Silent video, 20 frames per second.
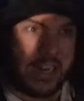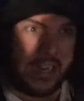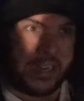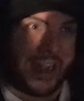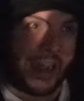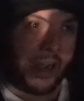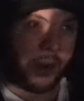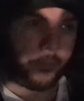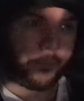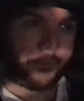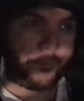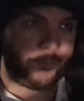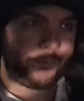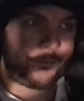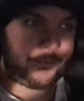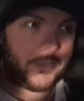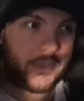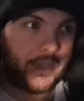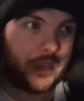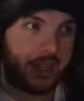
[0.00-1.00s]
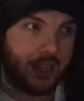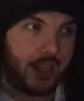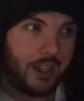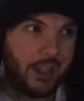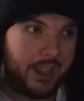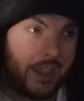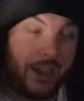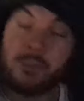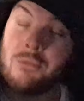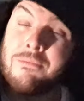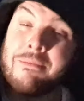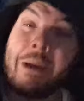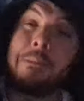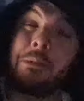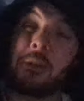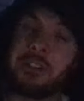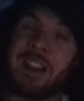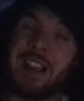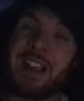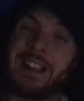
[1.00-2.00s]
Now, if I
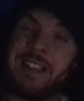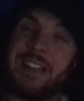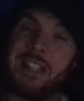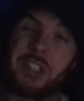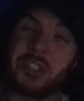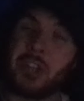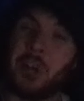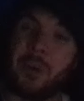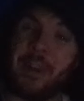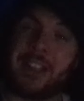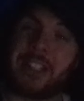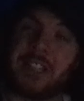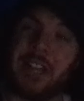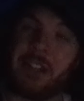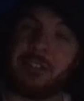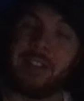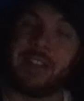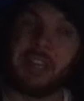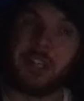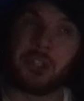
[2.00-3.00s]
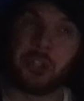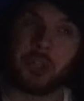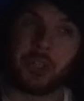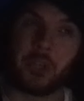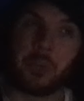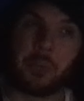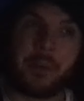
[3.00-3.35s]
remember correctly, there's no Excel really during the